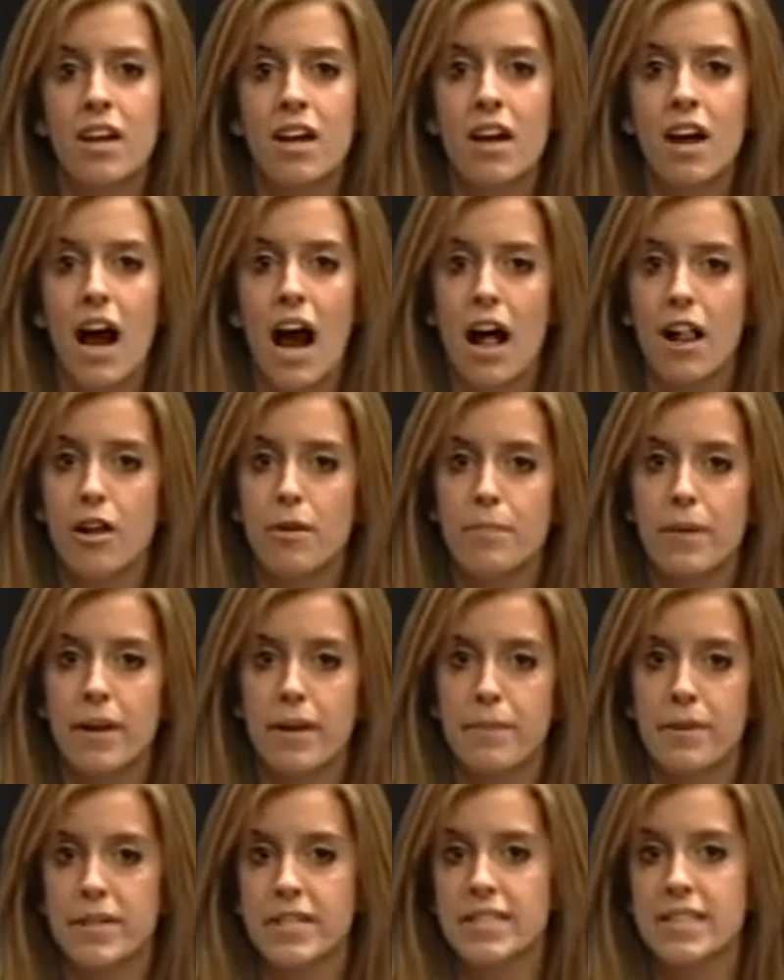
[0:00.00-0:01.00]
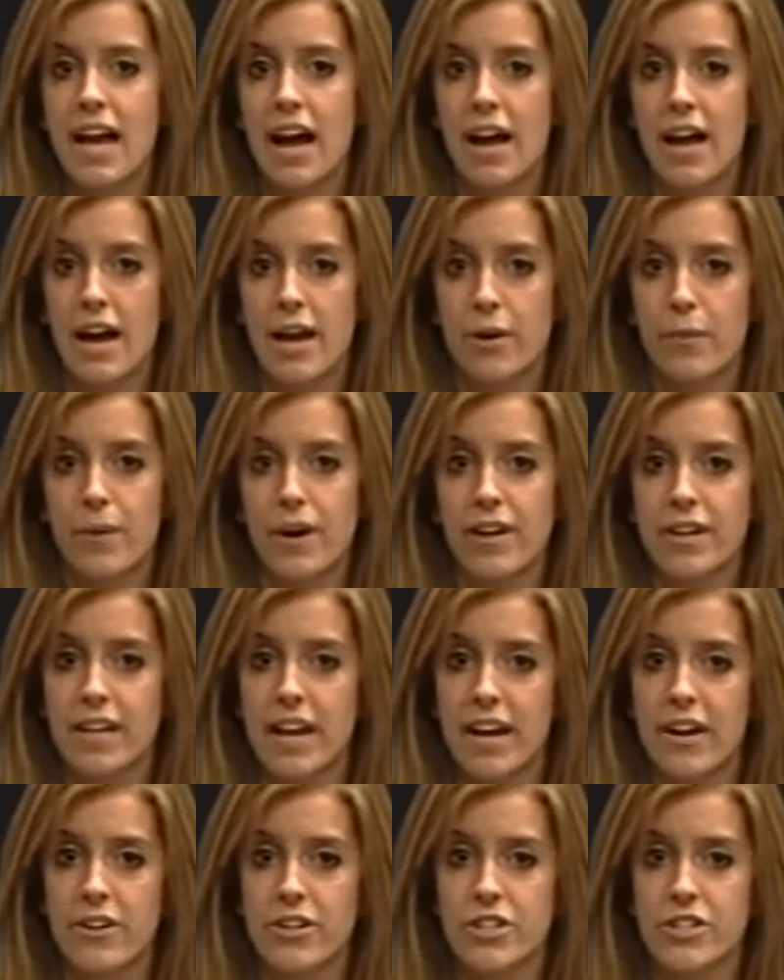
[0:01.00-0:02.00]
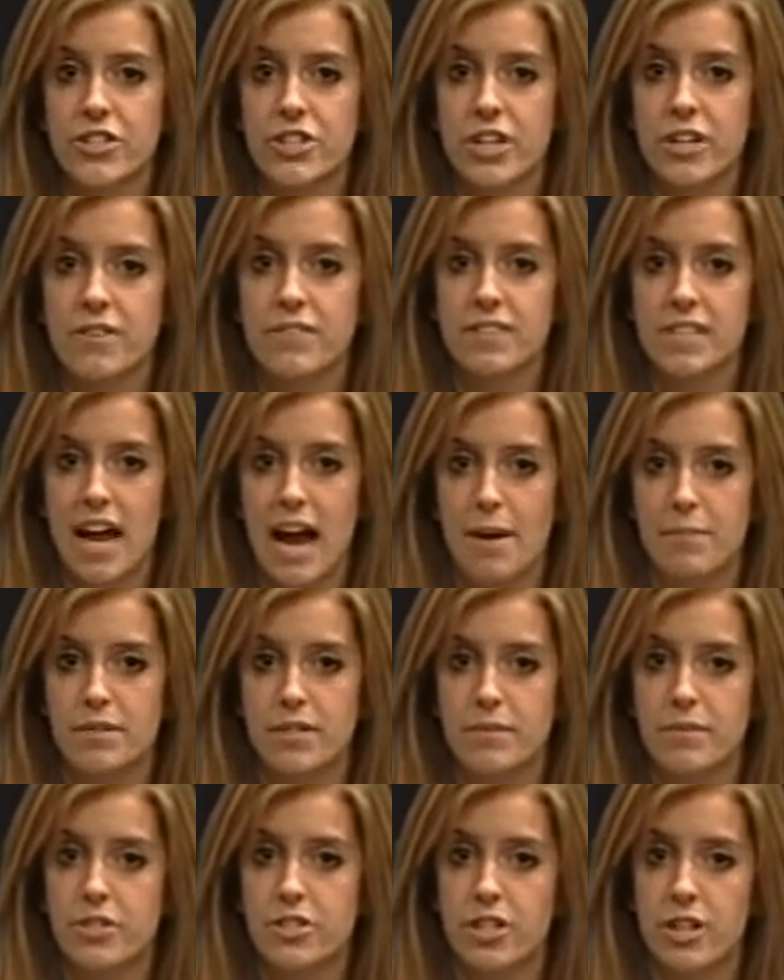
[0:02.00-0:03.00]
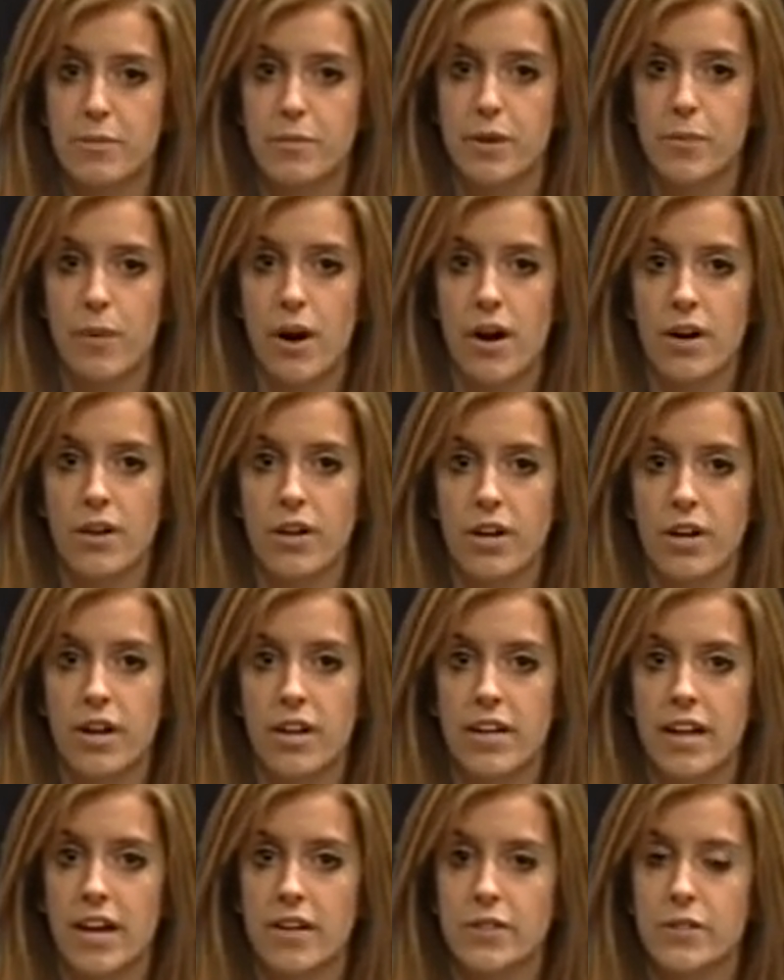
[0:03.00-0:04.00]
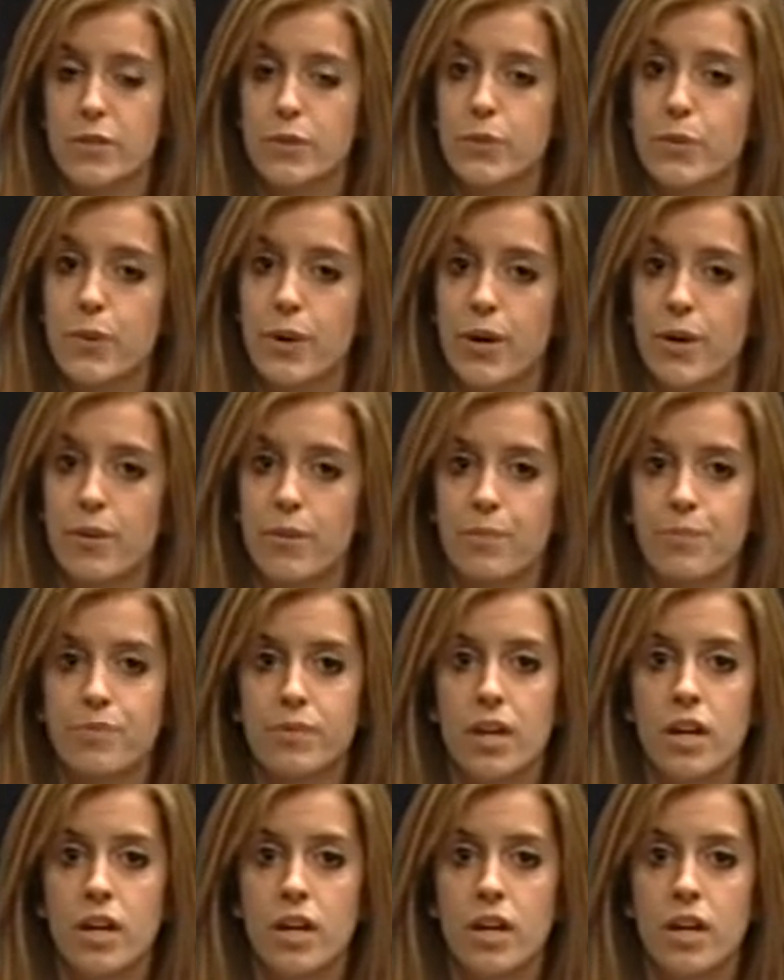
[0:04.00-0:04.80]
Alabama's Etowah County Sheriff's Captain Jeremy Walker announced, quote,